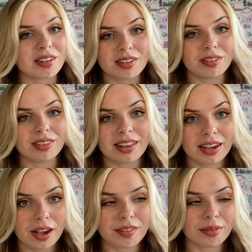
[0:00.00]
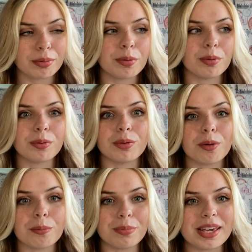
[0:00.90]
stuff that they're going through will
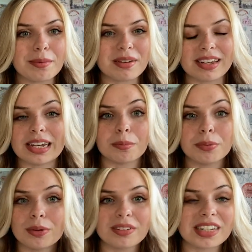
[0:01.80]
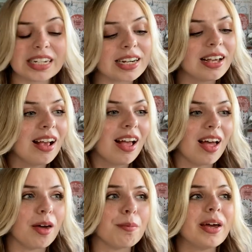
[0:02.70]
not be particularly important.
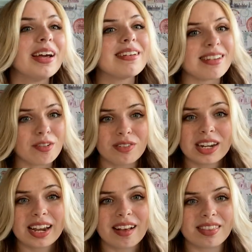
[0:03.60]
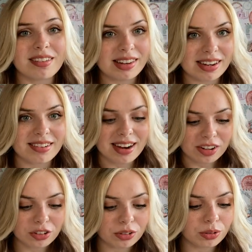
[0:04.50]
Definitely had this in
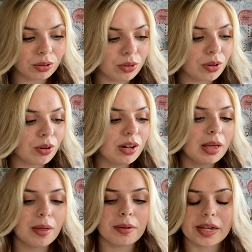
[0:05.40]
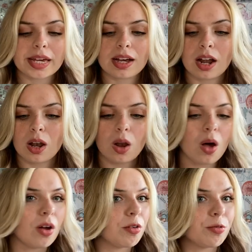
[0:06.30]
international law. A
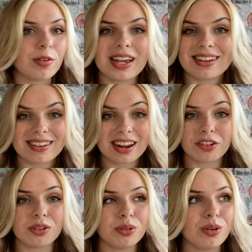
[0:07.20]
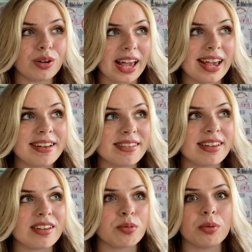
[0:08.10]
lot of international law
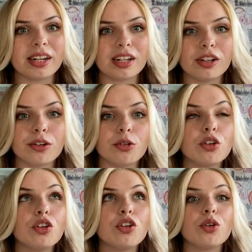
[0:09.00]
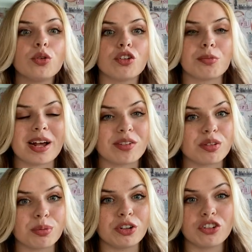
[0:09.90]
cases will include huge
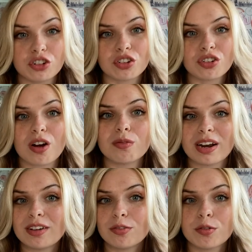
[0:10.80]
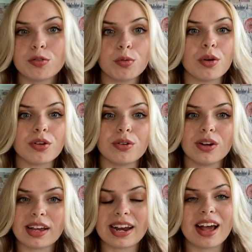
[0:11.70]
amounts which just aren't relevant for what you're
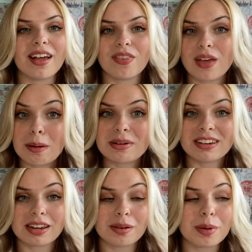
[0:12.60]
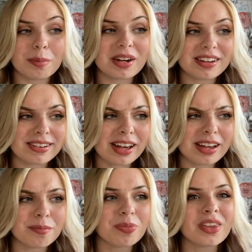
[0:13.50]
looking at that particular moment in
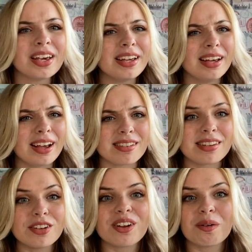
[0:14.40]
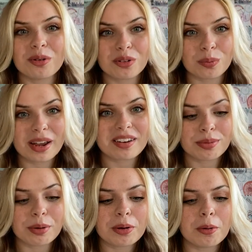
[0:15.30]
time. And so you don't want to wade
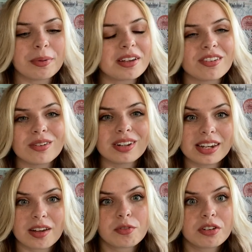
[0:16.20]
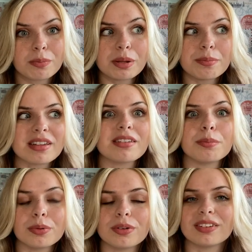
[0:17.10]
through it all because you'll inevitably miss
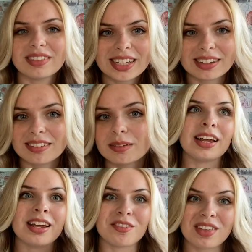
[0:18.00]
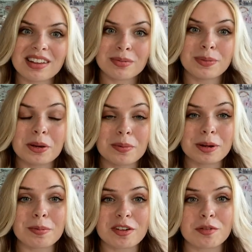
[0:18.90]
important things. If that's becoming
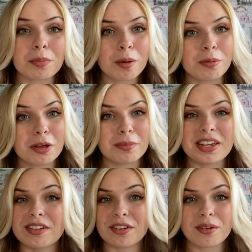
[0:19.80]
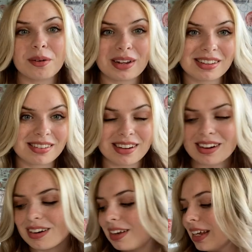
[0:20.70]
a bit of a problem and you don't know where to
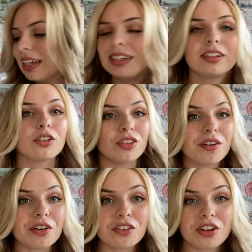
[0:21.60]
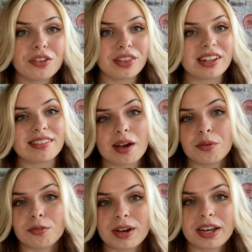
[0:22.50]
start, there are two things that I
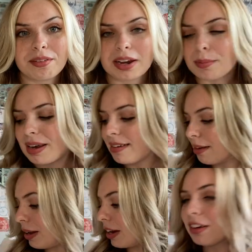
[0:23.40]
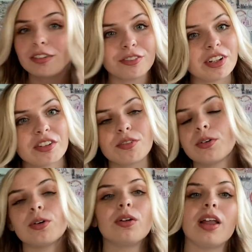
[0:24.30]
would really recommend doing. First of
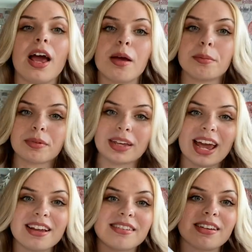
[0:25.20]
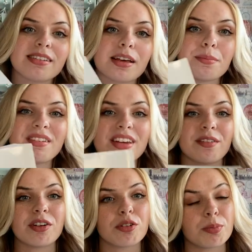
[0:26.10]
all, cases and
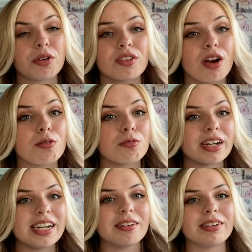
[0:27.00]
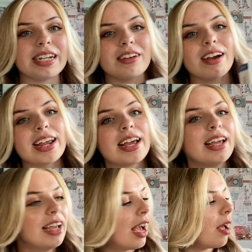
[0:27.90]
materials books are really, really great.
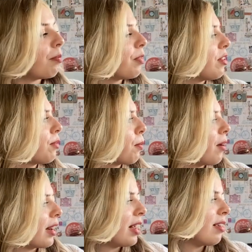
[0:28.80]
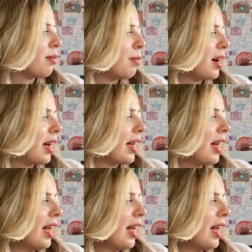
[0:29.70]
This one is my